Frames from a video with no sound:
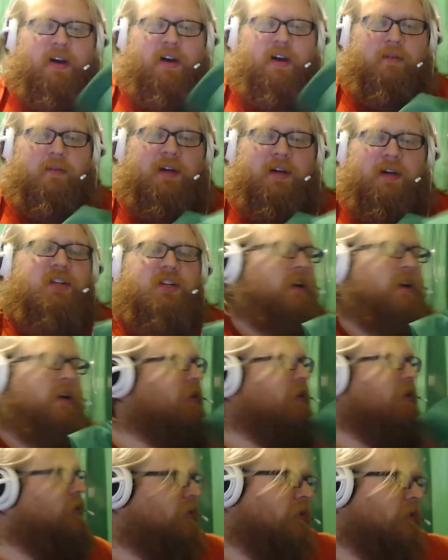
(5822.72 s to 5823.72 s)
around in my
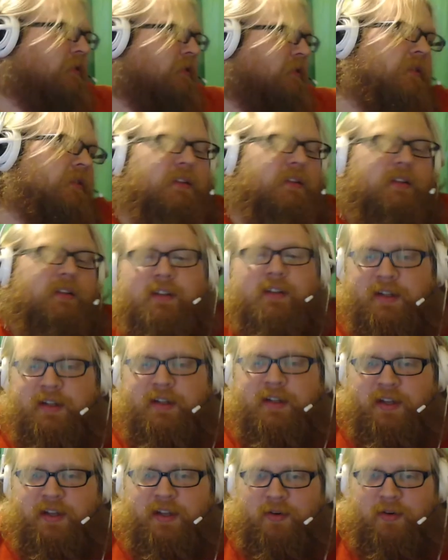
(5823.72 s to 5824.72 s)
chair,
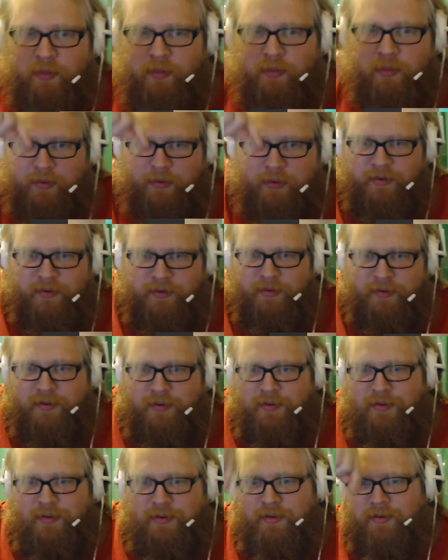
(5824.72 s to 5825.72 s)

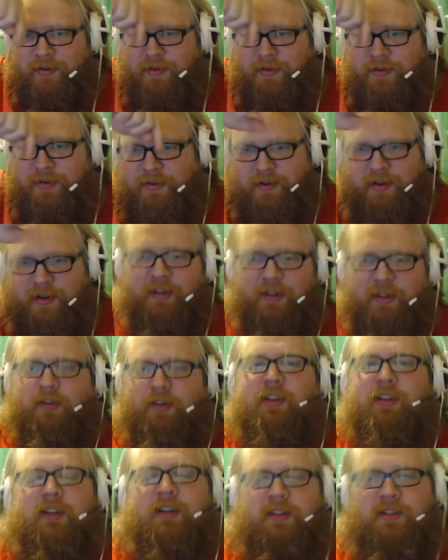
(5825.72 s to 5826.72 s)
and
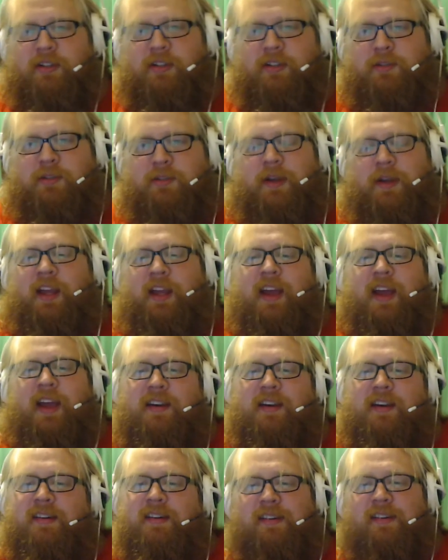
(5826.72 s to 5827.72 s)
looked like a spinning
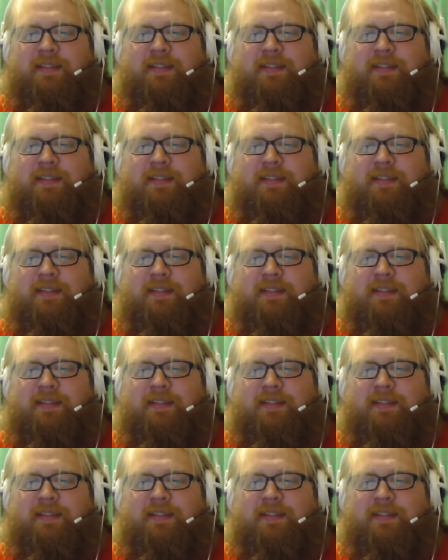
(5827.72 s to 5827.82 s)
head.